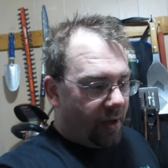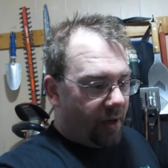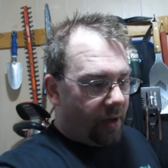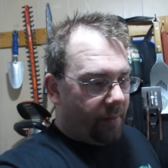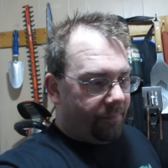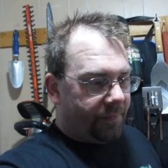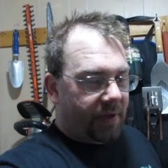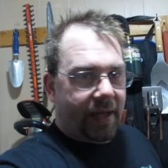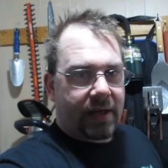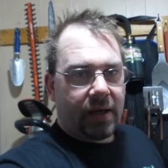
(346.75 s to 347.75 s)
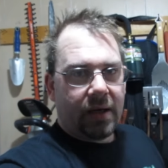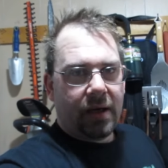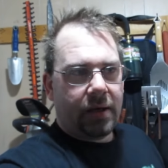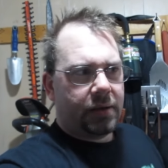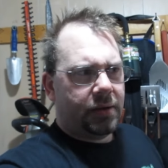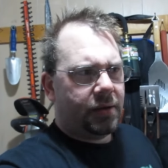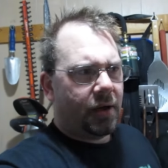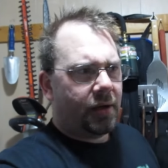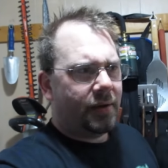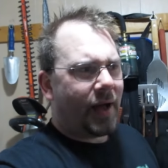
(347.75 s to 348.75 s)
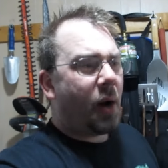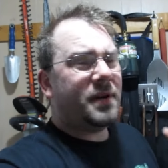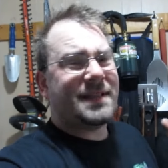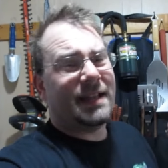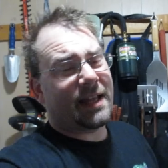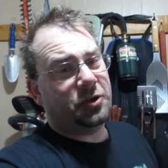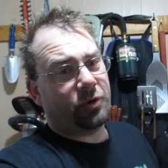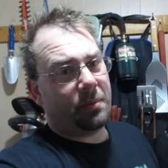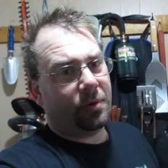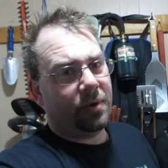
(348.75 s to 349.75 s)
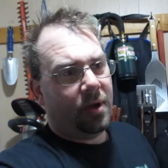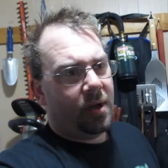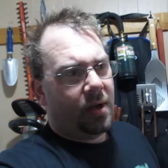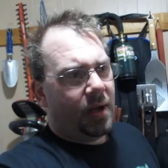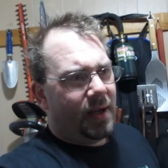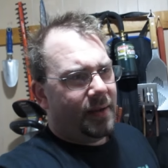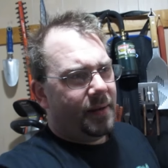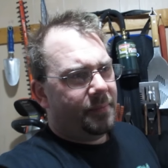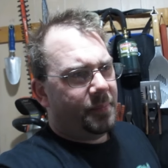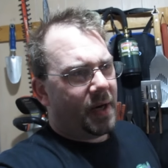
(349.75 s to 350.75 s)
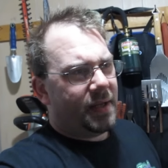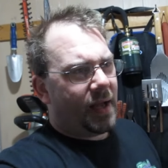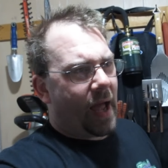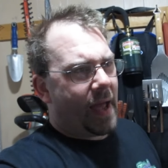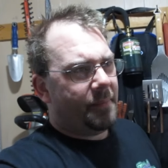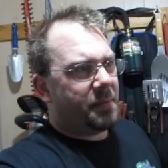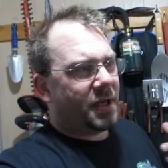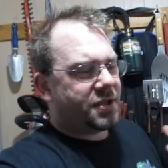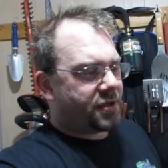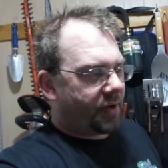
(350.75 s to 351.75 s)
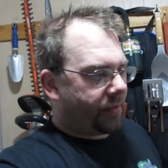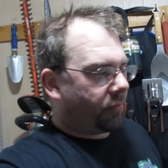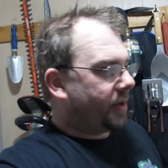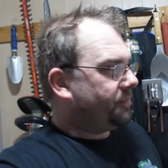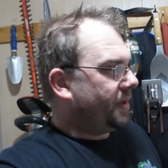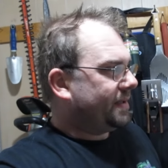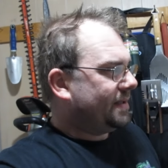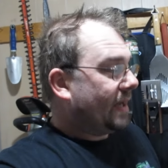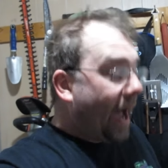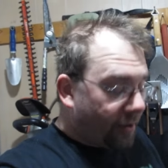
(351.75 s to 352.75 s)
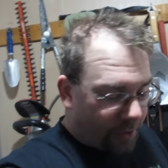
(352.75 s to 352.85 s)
Um, like a, a, a, I want to say like a Dremel, but maybe I just don't have the right bit. I